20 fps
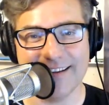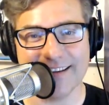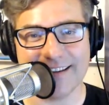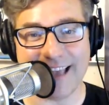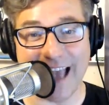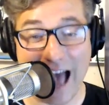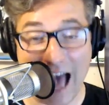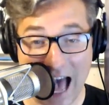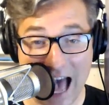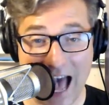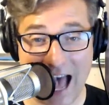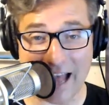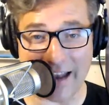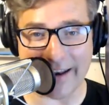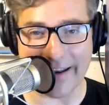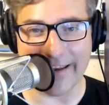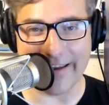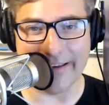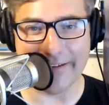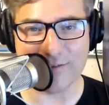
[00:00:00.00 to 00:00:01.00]

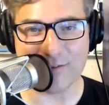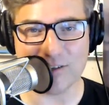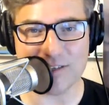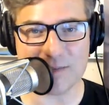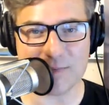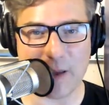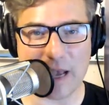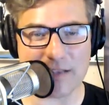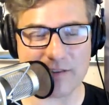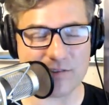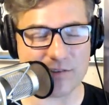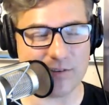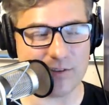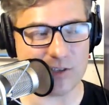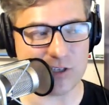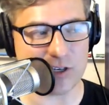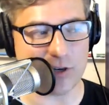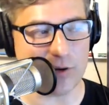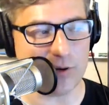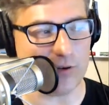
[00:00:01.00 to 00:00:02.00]
Con for sponsoring the
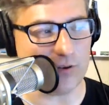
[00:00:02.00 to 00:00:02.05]
show.